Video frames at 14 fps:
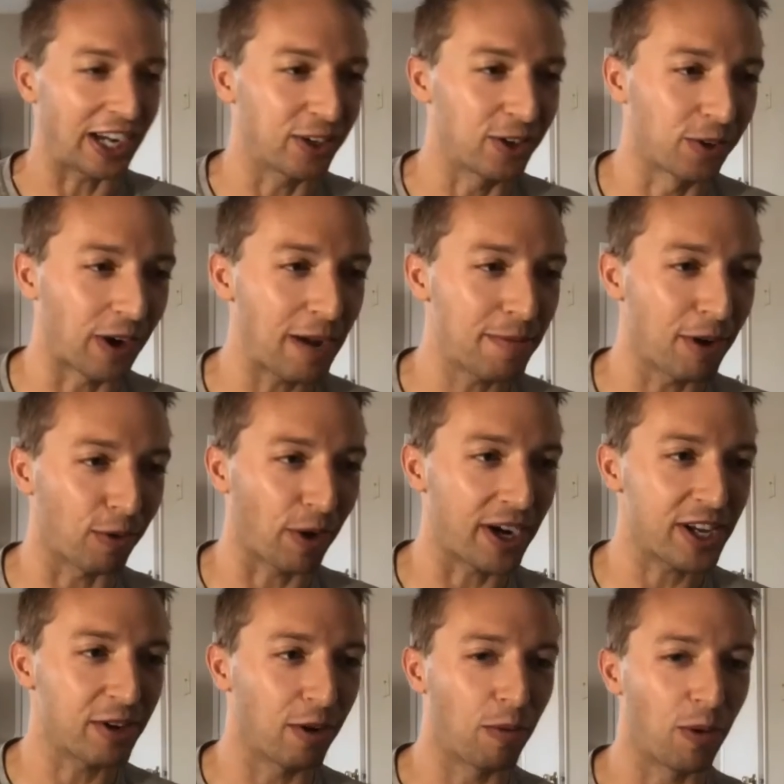grab our
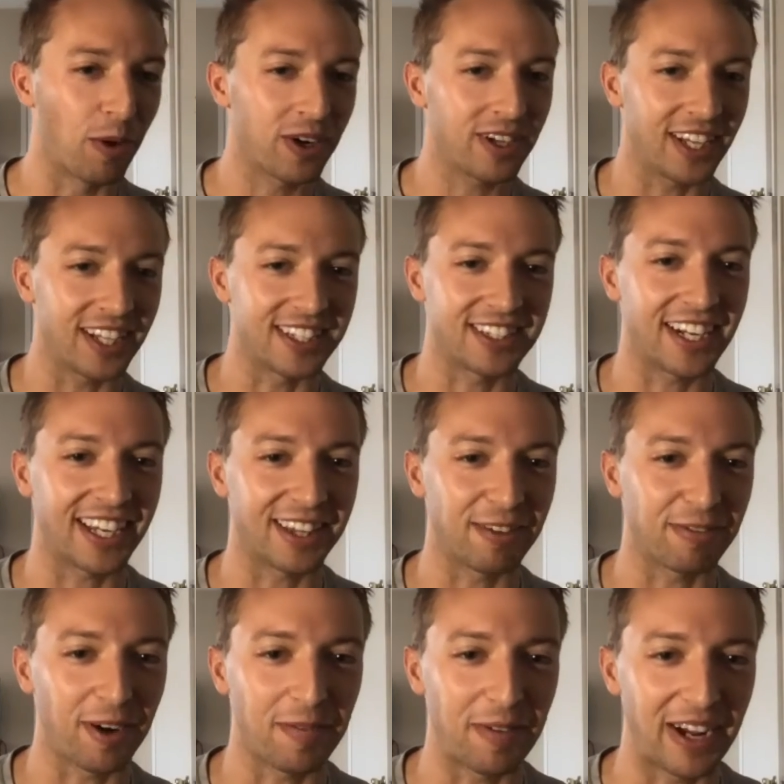radio award? It's sitting in the
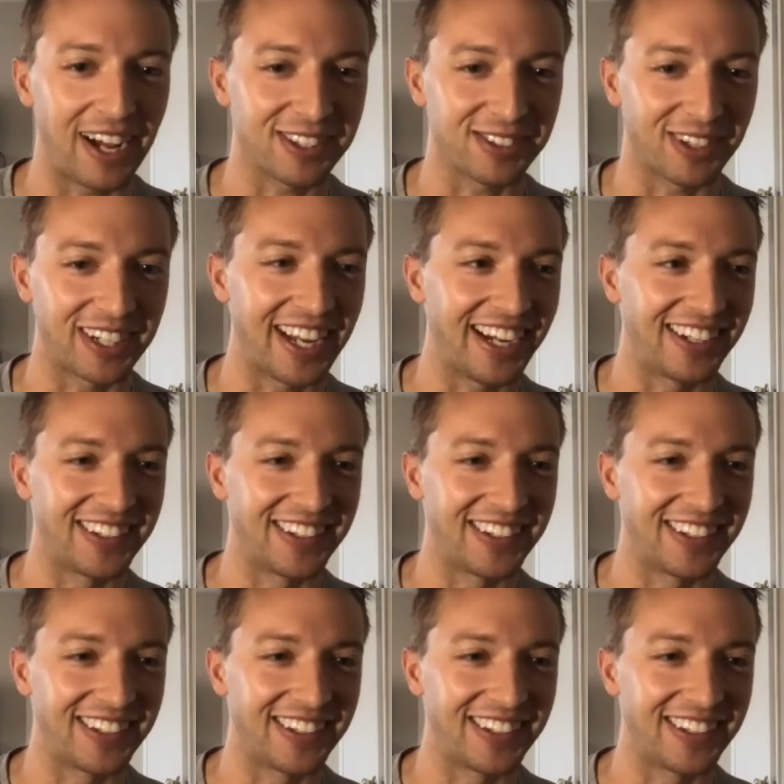front of my house right now.